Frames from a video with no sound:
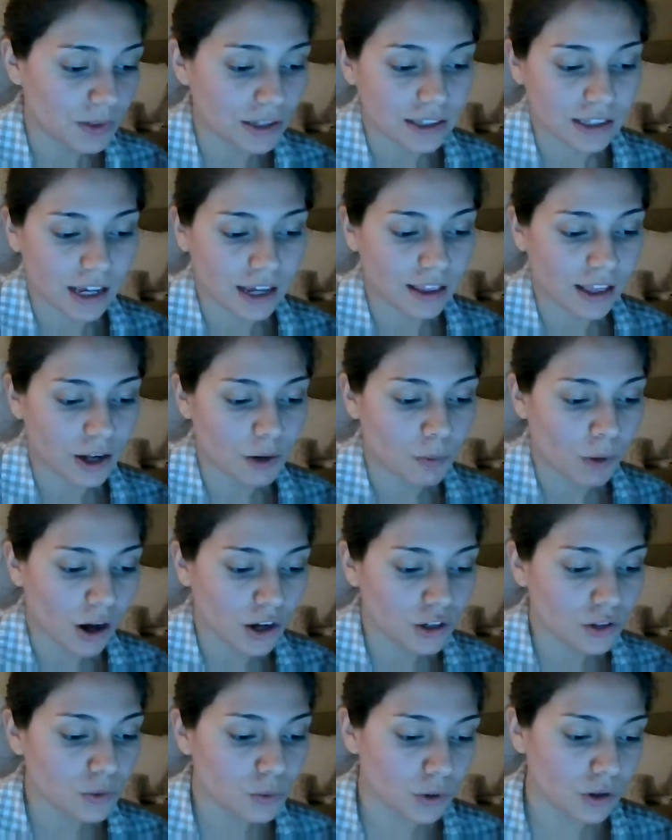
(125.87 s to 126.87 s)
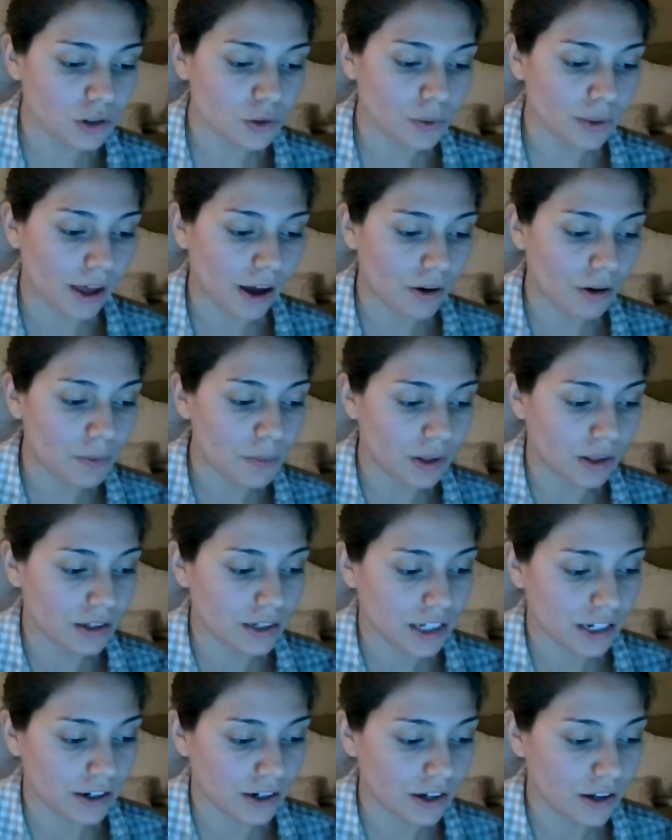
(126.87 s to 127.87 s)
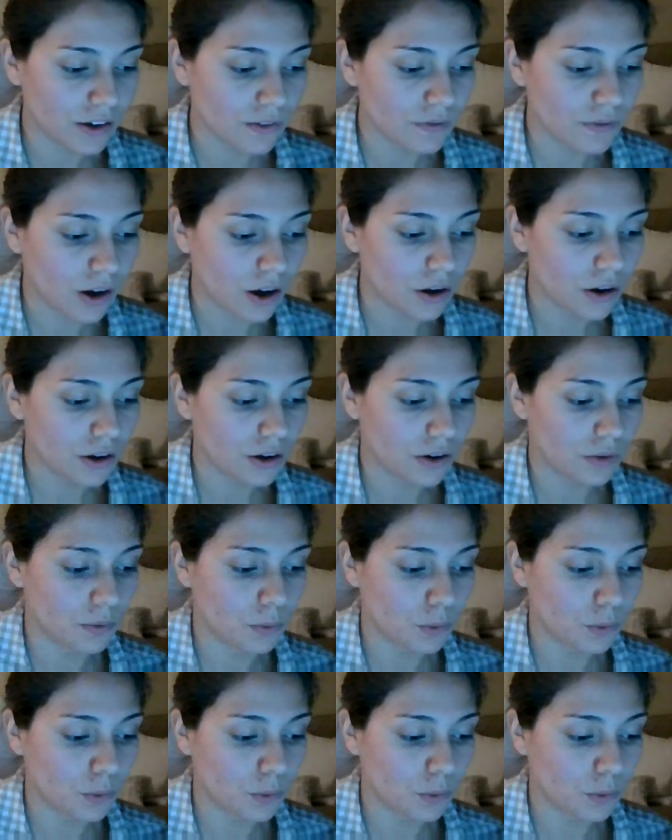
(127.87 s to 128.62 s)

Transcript: saying that a modern world without a military fought